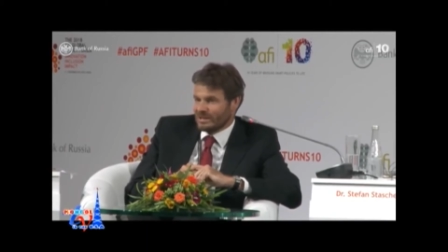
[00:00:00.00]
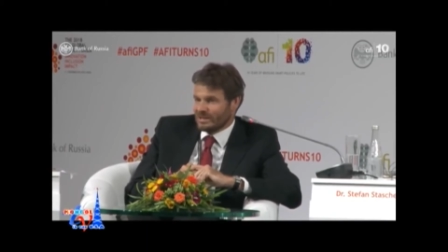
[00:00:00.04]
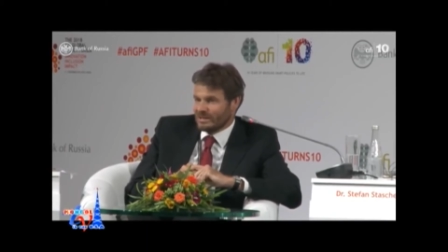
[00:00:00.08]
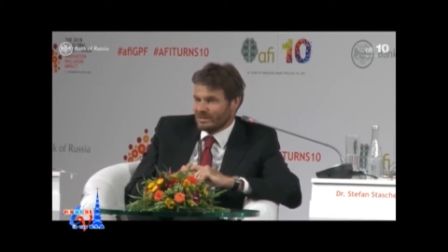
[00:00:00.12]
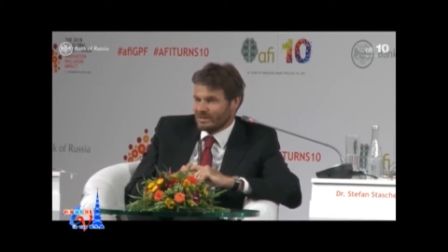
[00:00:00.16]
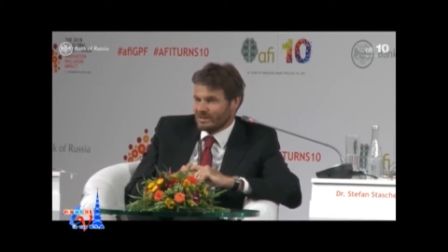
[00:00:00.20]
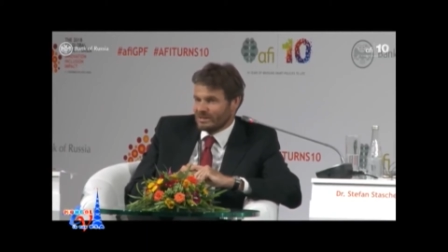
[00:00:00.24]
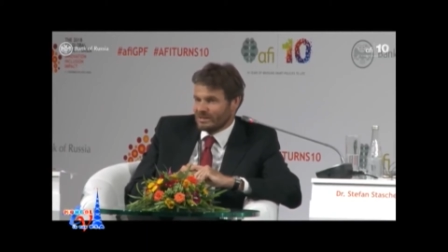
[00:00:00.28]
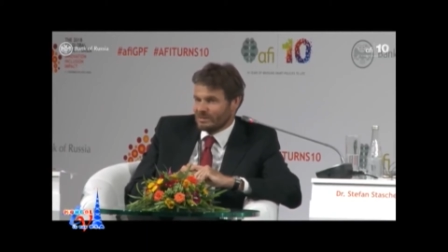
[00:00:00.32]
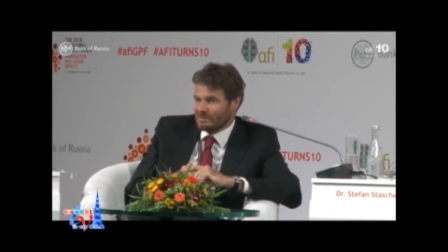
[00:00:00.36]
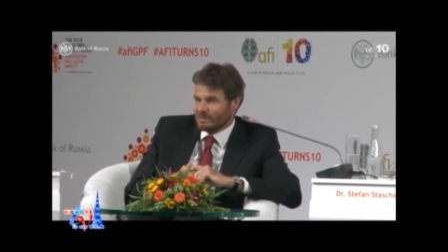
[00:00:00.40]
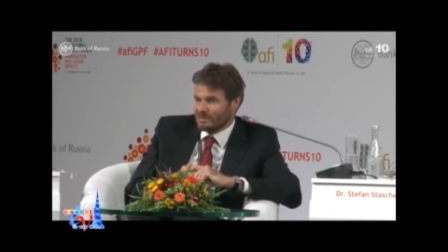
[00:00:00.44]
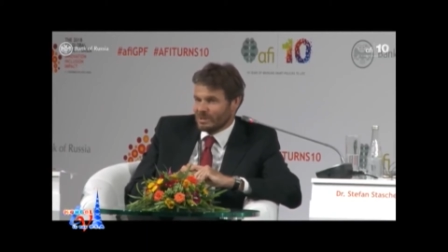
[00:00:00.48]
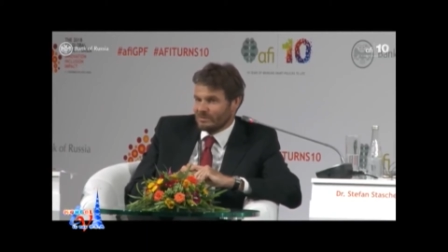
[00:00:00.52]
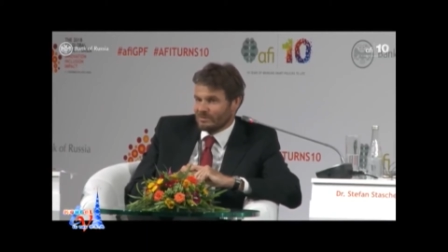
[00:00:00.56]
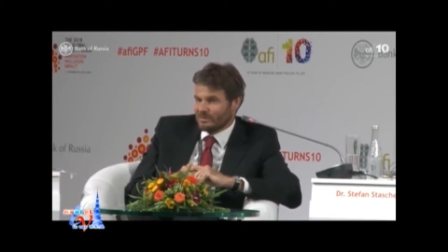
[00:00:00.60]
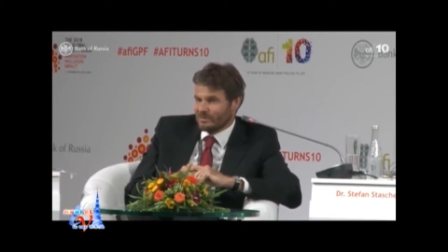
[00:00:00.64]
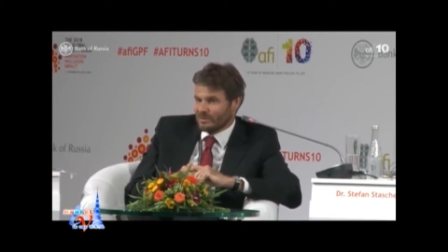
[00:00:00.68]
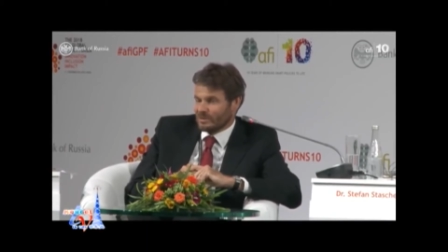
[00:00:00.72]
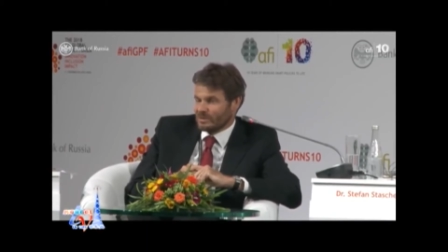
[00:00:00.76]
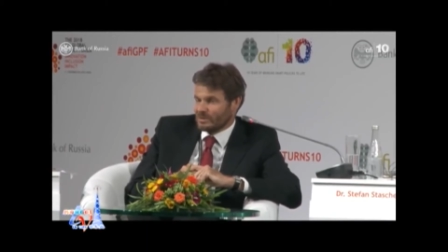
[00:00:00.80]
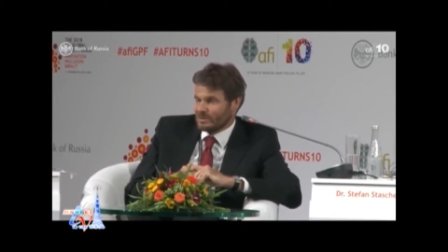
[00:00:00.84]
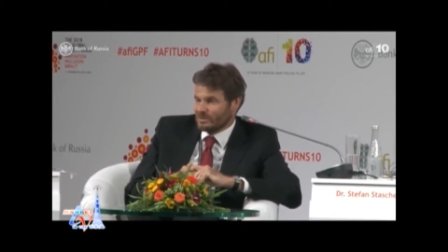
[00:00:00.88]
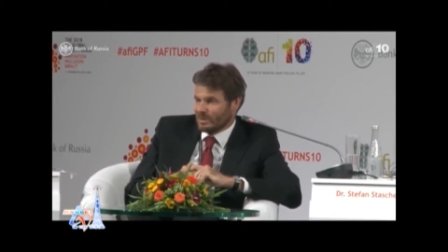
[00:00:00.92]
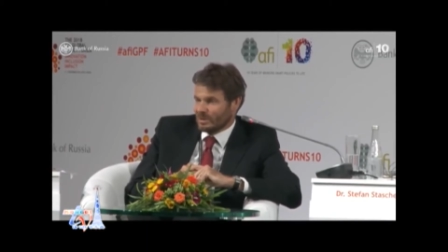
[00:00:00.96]
and we
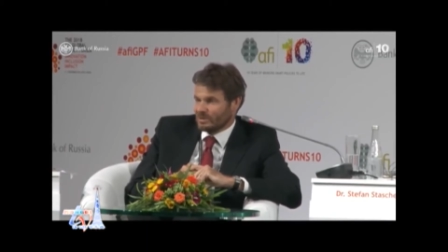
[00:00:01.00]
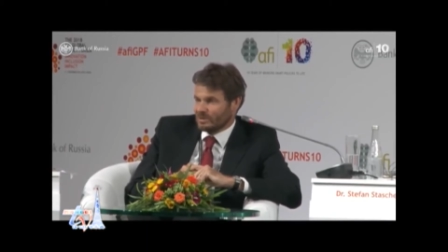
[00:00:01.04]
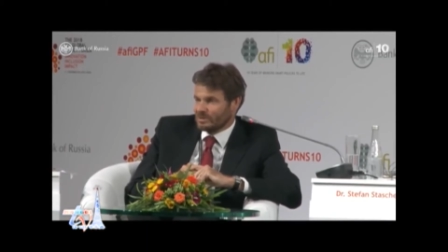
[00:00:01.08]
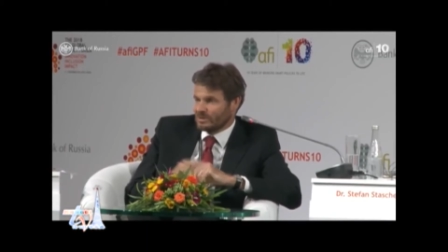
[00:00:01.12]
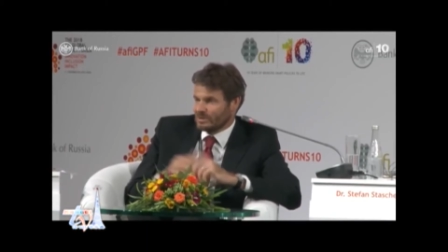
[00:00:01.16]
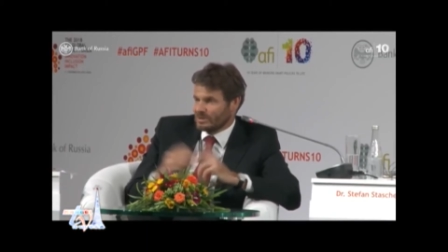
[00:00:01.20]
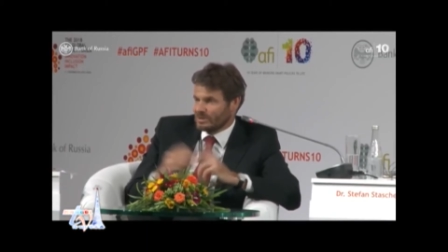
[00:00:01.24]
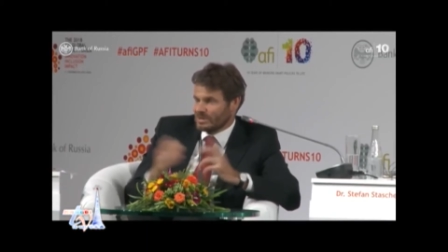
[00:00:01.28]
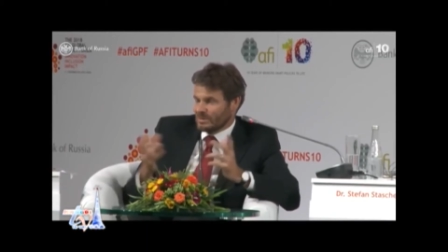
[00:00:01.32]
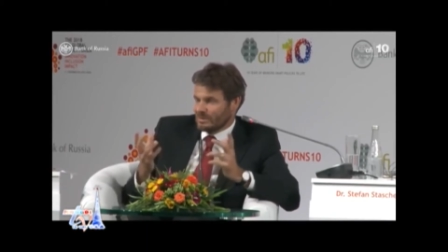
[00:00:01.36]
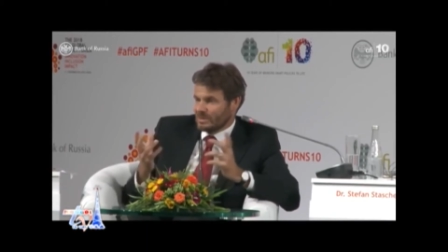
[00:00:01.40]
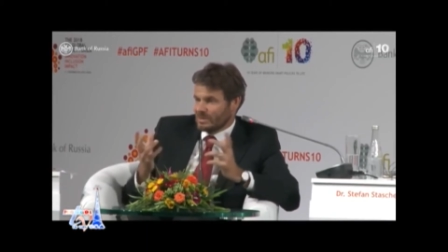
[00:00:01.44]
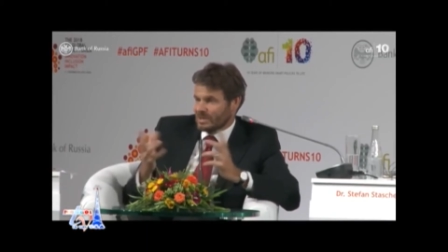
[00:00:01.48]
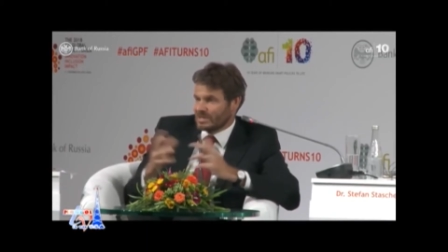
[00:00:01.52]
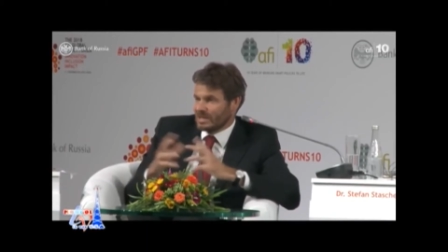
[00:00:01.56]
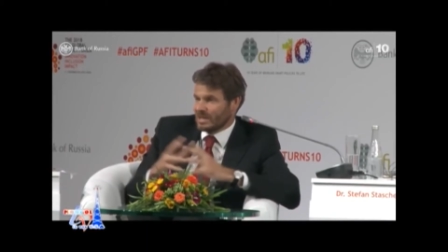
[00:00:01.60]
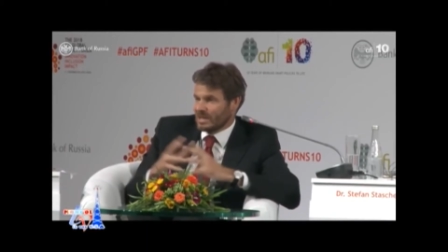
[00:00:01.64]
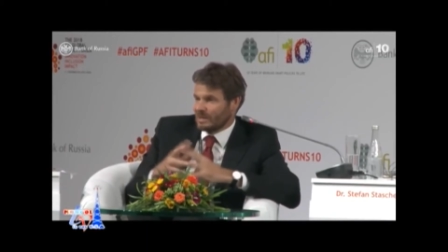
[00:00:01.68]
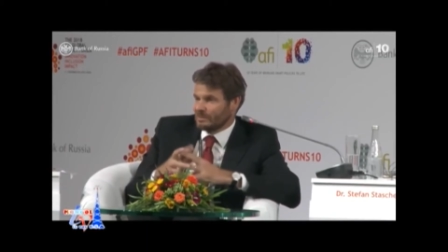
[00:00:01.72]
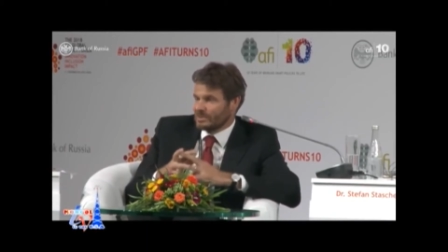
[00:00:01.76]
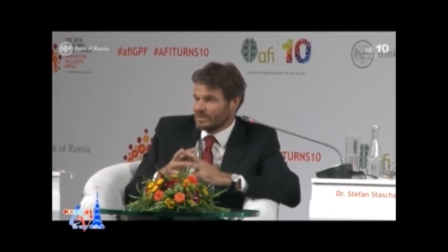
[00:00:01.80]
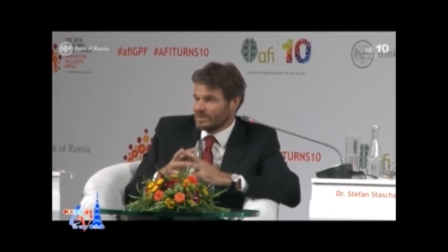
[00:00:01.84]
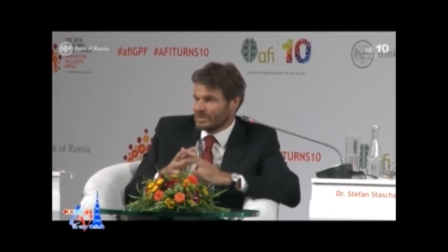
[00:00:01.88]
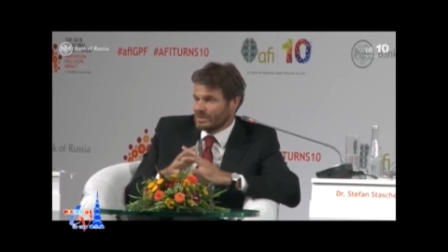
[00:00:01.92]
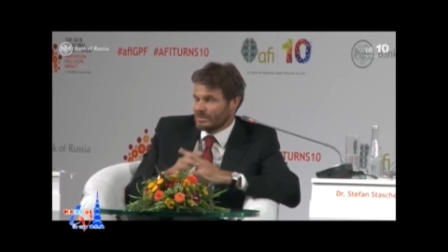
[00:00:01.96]
have heard about some
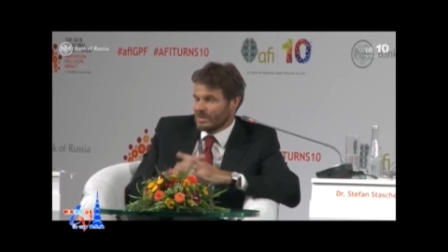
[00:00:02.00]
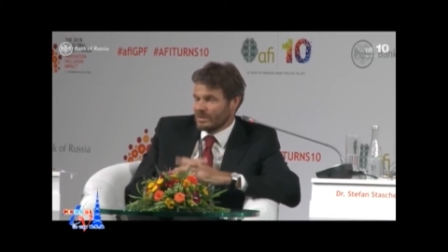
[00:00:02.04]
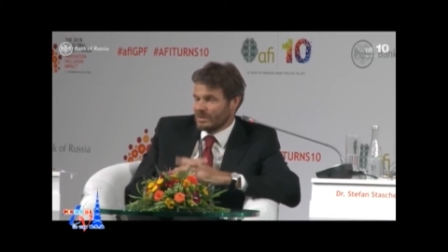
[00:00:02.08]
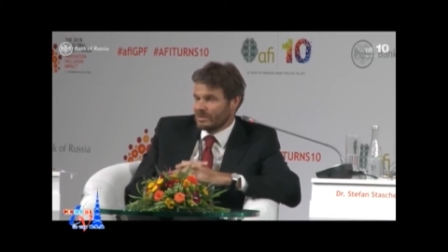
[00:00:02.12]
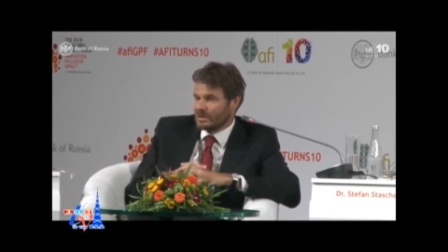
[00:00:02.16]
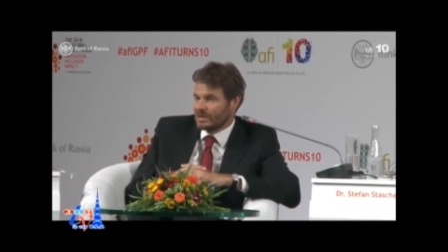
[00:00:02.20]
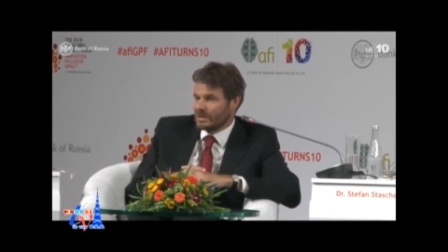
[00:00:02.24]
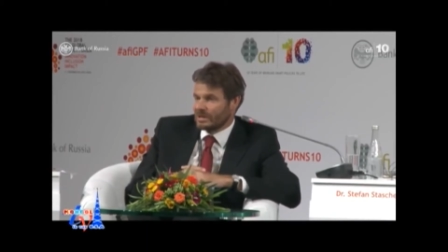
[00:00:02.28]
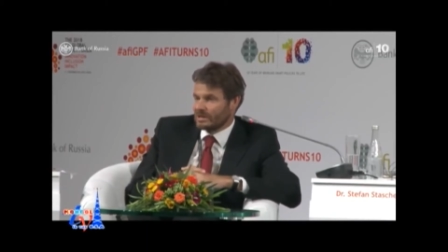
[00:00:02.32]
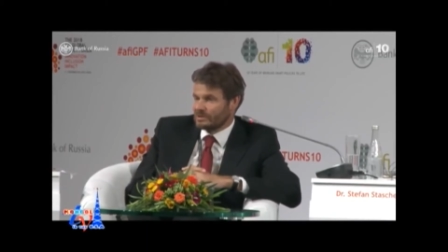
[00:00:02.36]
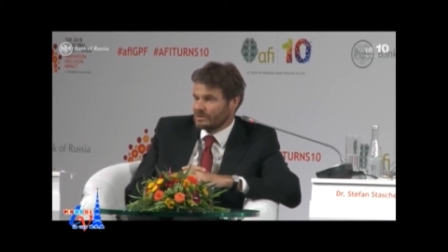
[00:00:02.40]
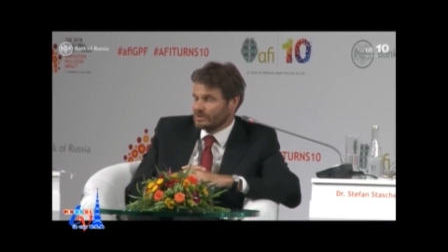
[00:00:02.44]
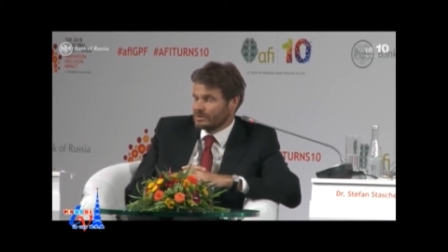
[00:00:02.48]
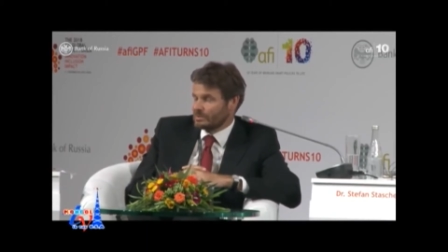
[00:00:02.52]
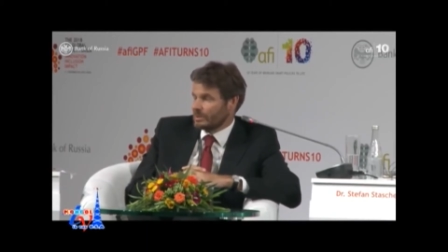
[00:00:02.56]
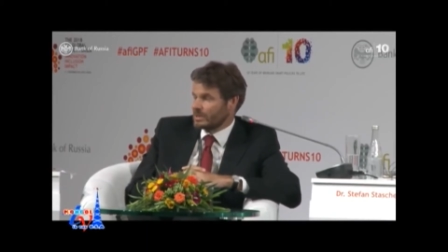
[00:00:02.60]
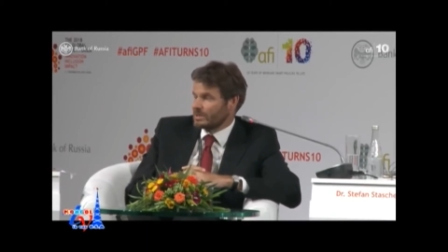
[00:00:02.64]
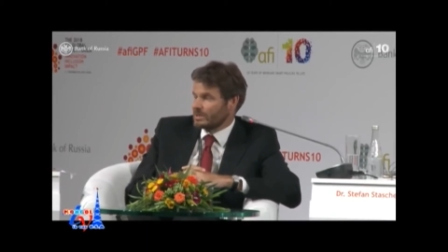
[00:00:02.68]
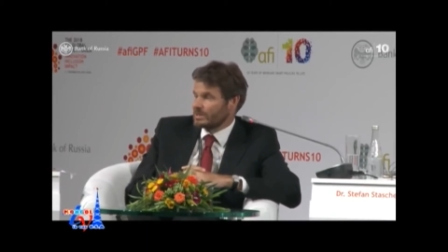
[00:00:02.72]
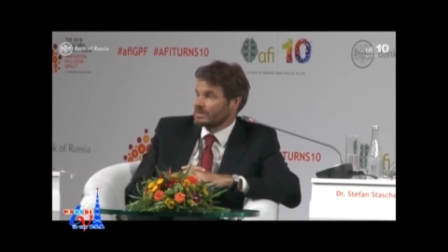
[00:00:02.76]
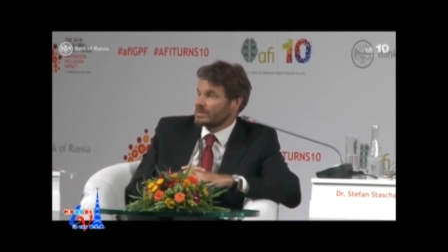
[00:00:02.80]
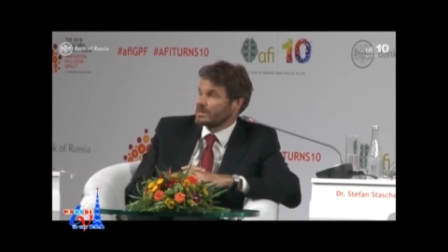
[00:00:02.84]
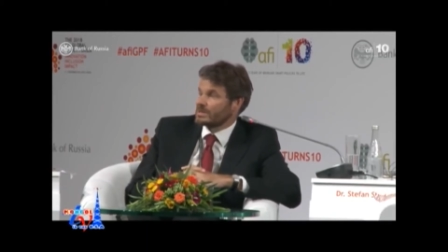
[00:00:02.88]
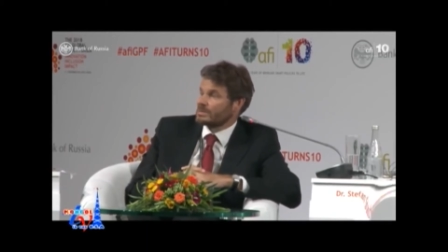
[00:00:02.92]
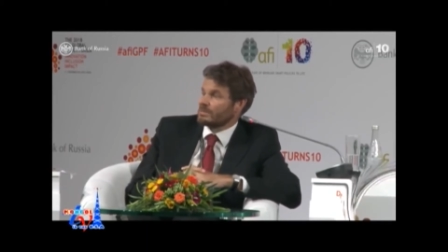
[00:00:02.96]
examples, some other countries
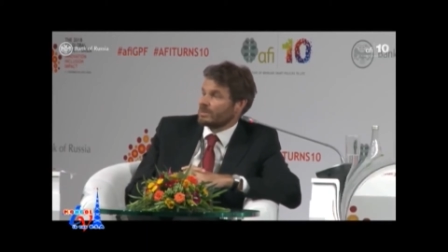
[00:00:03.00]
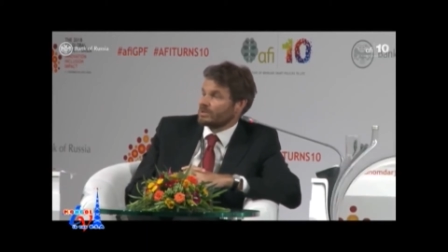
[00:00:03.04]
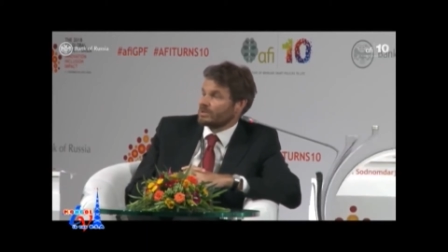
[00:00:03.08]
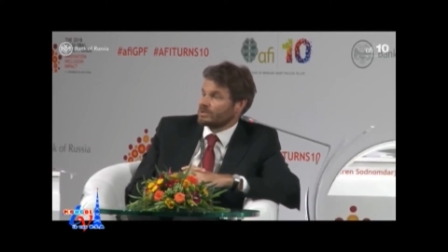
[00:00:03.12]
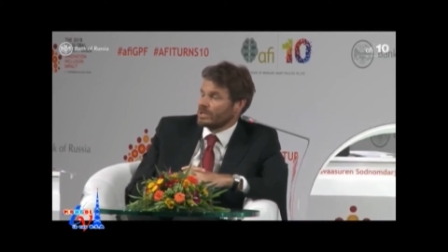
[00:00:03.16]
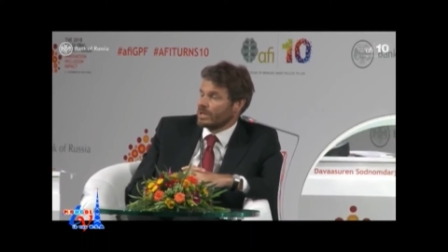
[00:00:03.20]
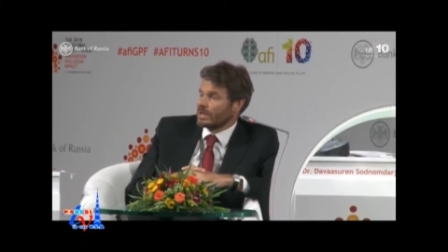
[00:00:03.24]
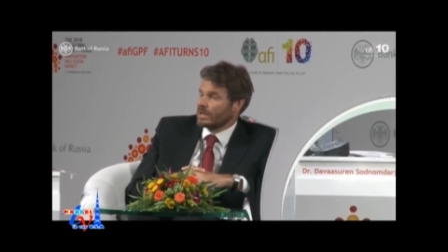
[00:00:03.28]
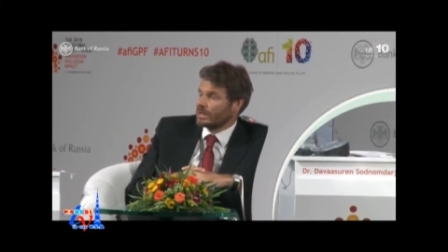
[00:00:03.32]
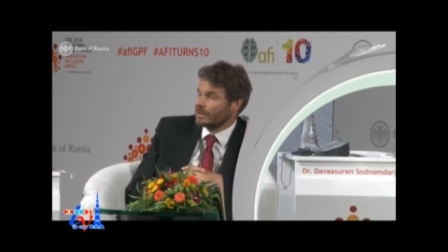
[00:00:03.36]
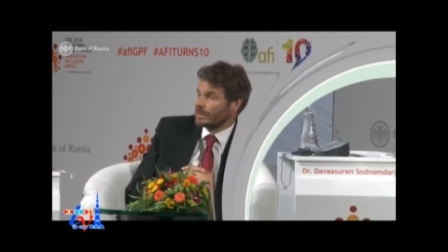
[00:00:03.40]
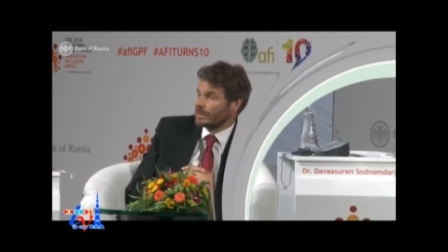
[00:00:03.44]
where this is much